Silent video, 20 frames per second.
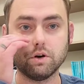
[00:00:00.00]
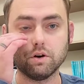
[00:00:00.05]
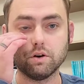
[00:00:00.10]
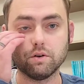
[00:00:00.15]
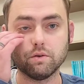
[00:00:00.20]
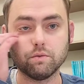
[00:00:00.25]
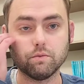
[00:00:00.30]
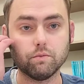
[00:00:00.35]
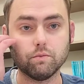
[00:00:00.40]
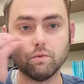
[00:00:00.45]

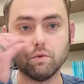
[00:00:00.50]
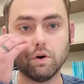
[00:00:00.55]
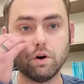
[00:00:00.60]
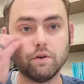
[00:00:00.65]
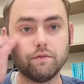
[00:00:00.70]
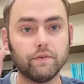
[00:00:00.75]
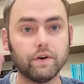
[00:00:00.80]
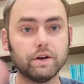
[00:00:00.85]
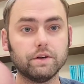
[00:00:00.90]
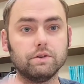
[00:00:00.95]
on, we'll
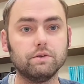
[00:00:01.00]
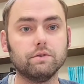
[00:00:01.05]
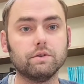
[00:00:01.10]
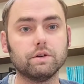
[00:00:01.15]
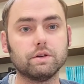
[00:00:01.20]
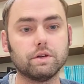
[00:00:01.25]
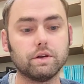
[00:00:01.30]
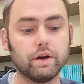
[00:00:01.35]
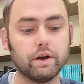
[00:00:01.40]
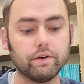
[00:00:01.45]
all fine tune
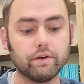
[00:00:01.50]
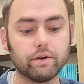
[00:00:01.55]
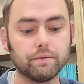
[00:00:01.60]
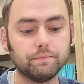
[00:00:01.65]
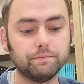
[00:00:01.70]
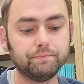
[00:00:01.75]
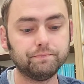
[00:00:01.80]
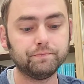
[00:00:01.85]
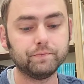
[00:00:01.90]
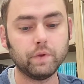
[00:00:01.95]
it together.
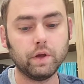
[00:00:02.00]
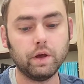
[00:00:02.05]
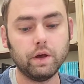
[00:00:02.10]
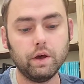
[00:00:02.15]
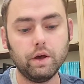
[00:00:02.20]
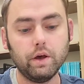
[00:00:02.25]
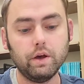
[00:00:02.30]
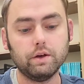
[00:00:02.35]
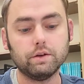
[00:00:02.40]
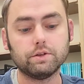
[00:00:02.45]

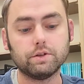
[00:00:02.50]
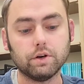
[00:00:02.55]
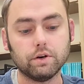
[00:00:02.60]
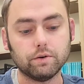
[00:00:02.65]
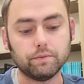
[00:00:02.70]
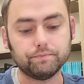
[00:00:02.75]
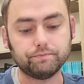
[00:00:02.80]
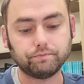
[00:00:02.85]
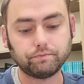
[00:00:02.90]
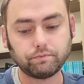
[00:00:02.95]

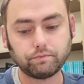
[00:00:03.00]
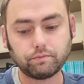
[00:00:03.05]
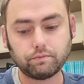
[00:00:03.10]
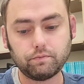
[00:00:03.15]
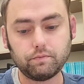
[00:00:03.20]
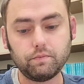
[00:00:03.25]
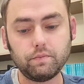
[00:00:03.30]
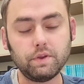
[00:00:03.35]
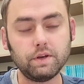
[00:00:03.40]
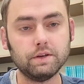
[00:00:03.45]
So
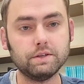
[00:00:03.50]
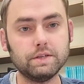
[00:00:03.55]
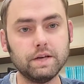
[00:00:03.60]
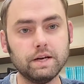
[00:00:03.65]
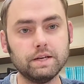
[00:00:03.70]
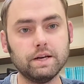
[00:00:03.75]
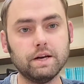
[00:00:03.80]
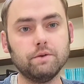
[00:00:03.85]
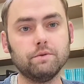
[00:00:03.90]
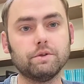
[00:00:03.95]

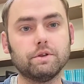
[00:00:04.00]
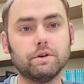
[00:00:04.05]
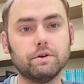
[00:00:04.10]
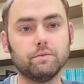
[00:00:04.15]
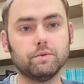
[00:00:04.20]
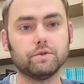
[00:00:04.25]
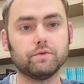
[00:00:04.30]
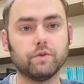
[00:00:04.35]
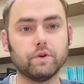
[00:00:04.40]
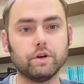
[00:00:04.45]
sat down with
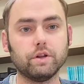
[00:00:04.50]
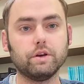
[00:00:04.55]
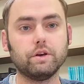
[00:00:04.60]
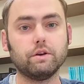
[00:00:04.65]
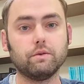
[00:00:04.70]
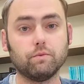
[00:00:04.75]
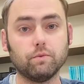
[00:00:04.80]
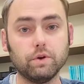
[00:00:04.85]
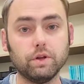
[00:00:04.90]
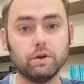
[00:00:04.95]
them, was
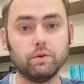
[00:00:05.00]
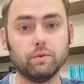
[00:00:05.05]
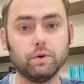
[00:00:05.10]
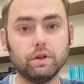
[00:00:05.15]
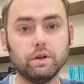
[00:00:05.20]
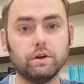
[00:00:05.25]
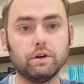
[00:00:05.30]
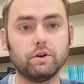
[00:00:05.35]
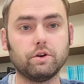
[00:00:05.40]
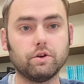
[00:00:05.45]
really, really,
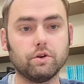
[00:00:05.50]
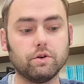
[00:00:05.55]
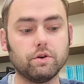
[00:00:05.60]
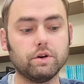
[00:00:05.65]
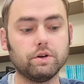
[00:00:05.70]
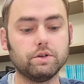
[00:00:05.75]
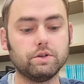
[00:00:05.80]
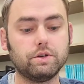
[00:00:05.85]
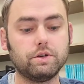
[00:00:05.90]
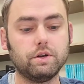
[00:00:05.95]
really
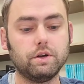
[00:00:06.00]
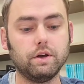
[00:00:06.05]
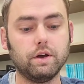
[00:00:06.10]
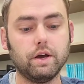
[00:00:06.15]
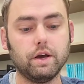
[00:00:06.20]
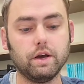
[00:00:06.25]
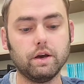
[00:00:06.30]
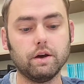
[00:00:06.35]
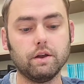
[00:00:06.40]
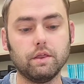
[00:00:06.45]
encouraged.
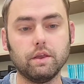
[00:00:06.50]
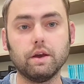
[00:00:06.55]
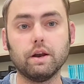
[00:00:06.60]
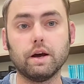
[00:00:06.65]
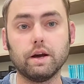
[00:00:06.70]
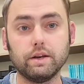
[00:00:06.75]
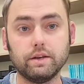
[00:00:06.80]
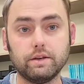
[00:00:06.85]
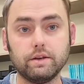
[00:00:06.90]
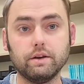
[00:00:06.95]
And then
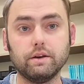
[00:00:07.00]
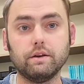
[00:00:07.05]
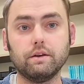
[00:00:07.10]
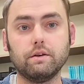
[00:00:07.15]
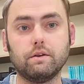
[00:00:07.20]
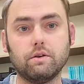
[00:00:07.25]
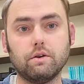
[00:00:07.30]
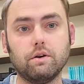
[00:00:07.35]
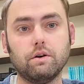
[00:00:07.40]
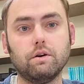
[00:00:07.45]
I
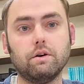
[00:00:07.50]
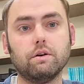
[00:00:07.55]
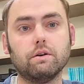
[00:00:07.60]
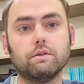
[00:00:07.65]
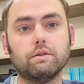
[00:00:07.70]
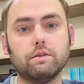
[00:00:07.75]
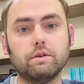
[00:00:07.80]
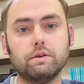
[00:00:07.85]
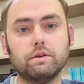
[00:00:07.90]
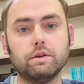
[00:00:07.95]
did
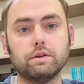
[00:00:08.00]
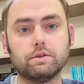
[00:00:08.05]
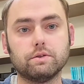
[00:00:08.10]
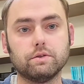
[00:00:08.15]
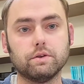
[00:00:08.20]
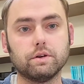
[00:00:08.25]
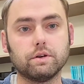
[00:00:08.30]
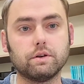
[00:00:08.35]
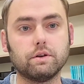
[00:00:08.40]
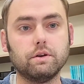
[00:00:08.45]
call the
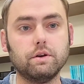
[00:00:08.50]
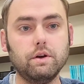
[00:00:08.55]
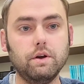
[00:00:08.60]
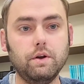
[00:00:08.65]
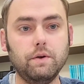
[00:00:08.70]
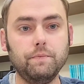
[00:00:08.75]
district